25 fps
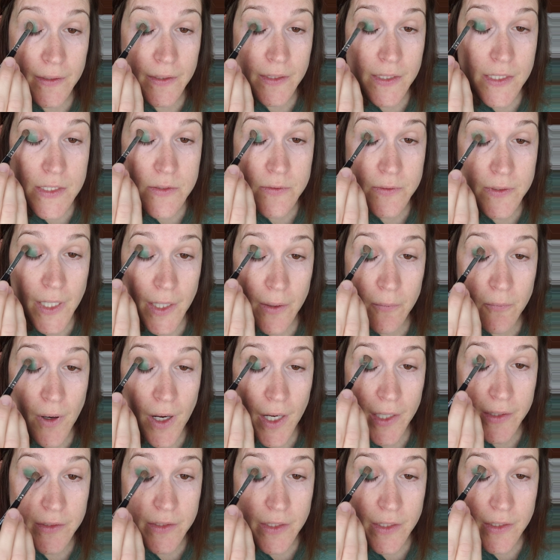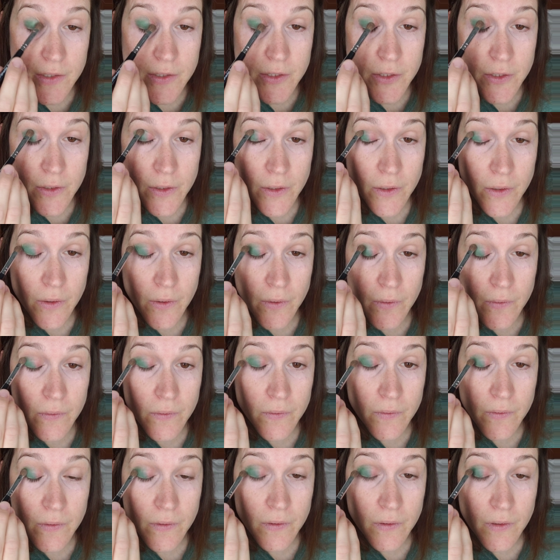Because what I want to
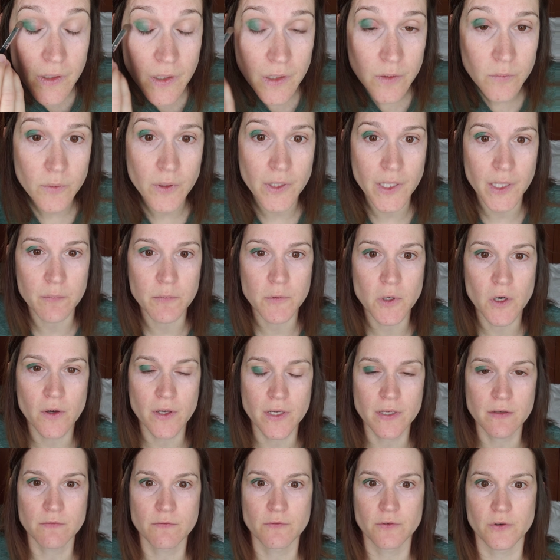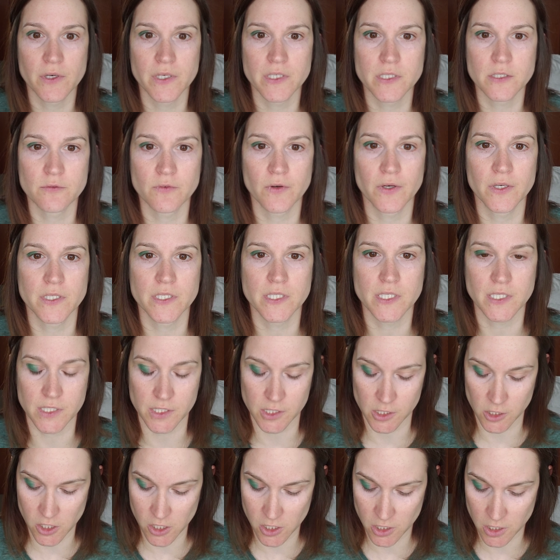do, and what I'm going for as far as this
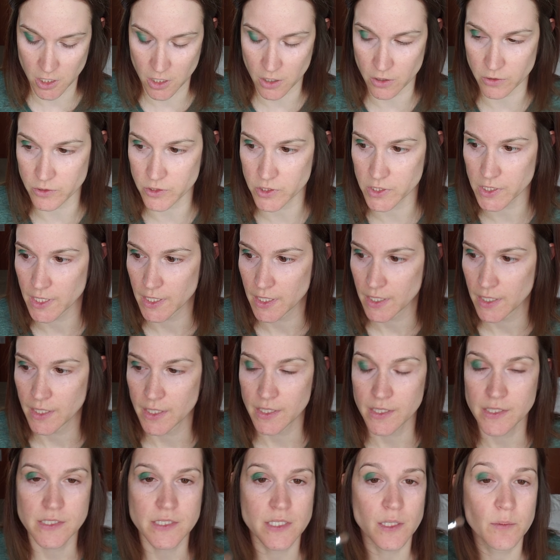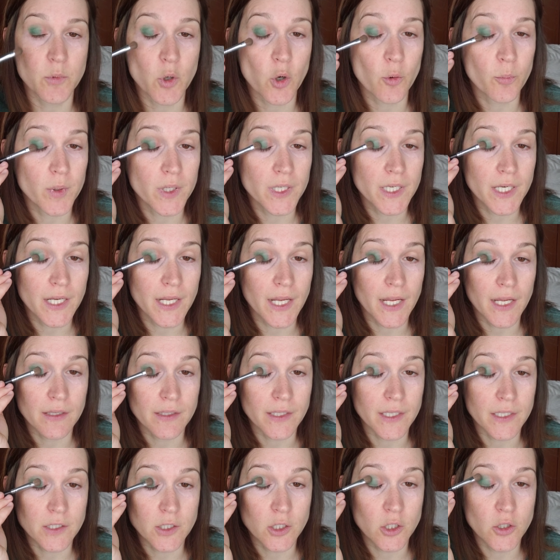look goes, is I'm hoping to get
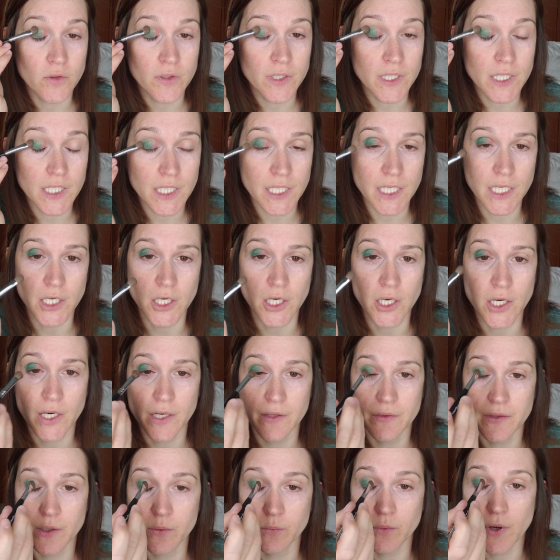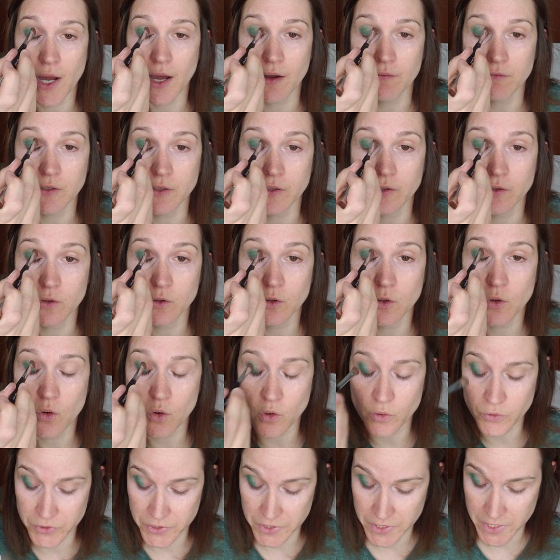like the green here, and then we'll have a little
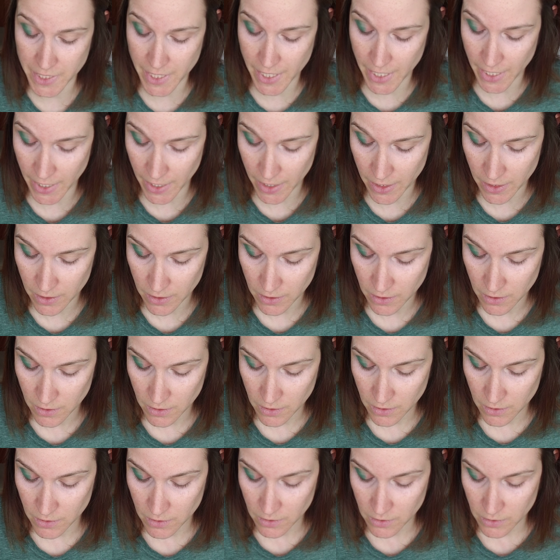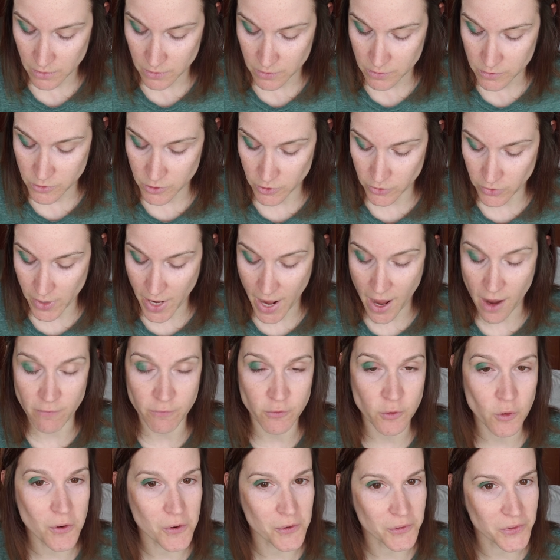gold in there. So I
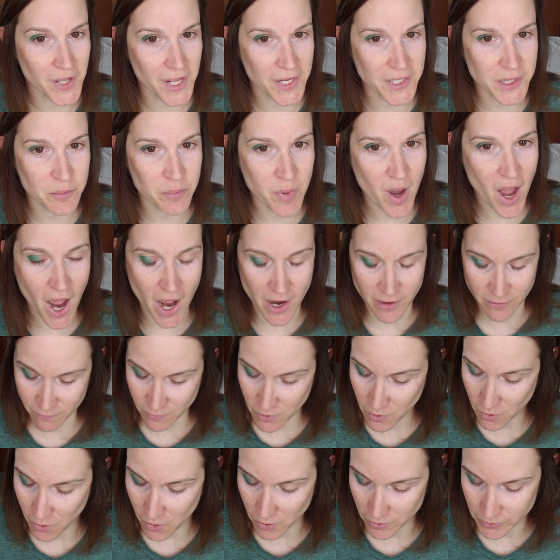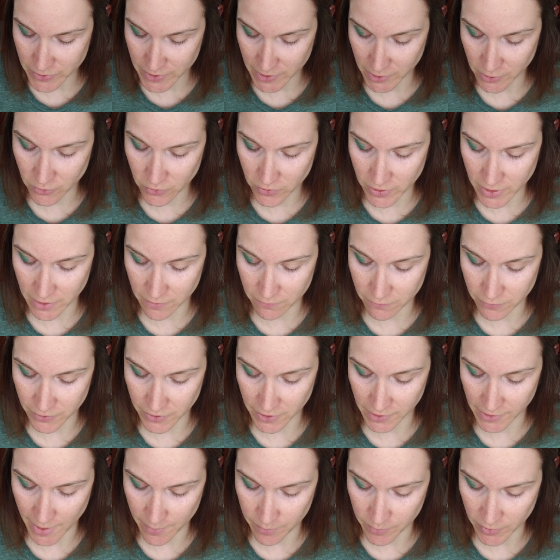have gold like the pot of gold and green for
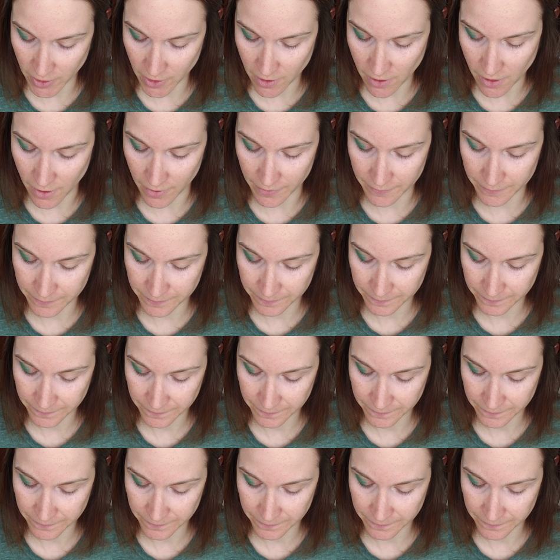the leprechaun.